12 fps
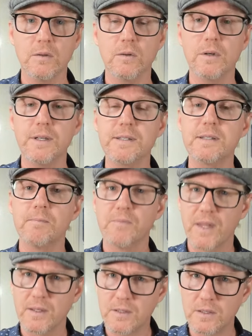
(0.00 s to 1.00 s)
noise
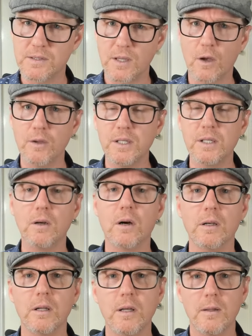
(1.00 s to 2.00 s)
to zone in
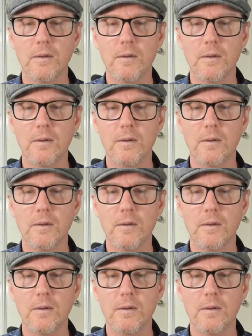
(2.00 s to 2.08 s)
on,